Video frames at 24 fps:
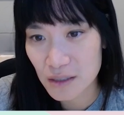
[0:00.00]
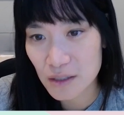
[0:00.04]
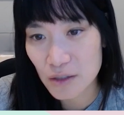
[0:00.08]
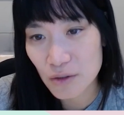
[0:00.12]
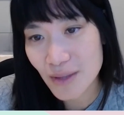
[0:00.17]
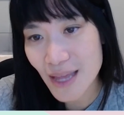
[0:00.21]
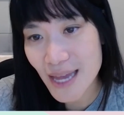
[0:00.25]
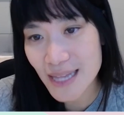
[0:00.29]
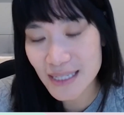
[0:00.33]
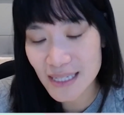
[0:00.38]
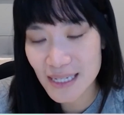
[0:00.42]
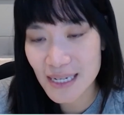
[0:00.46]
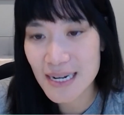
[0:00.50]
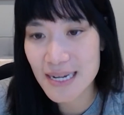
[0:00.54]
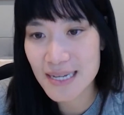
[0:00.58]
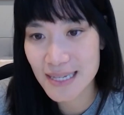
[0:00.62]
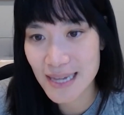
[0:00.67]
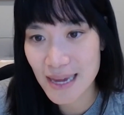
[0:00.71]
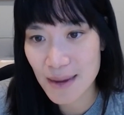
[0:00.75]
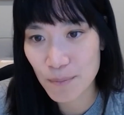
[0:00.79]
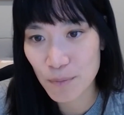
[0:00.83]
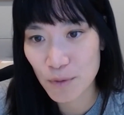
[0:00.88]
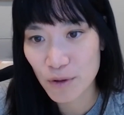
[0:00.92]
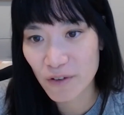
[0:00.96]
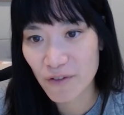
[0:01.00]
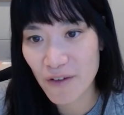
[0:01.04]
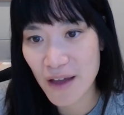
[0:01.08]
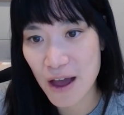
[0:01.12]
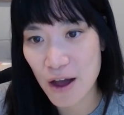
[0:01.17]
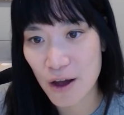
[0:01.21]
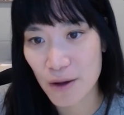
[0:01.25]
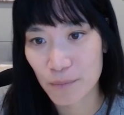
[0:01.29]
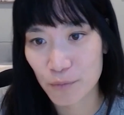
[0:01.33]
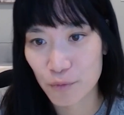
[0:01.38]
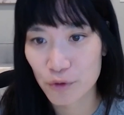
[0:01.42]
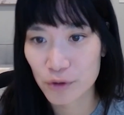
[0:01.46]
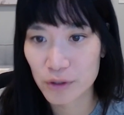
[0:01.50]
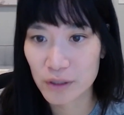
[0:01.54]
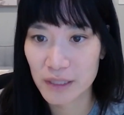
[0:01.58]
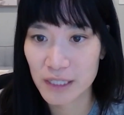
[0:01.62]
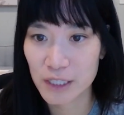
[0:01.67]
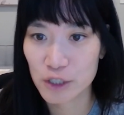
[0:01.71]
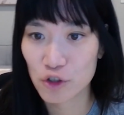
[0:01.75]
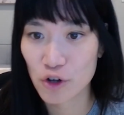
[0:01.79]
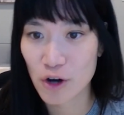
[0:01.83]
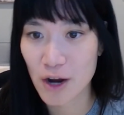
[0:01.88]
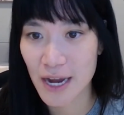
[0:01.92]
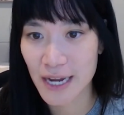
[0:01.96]
So that's an example of how I'm really
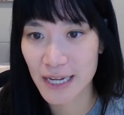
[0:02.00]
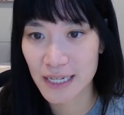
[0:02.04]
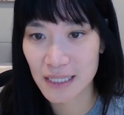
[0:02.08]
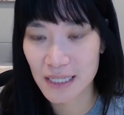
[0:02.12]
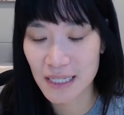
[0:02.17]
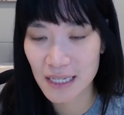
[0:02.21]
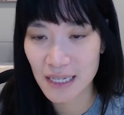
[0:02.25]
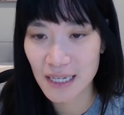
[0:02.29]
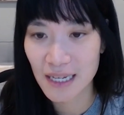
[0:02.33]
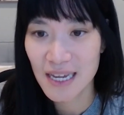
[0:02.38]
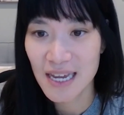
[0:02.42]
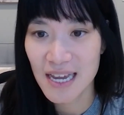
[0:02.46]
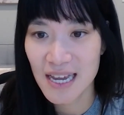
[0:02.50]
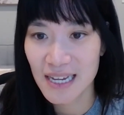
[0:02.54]
trying to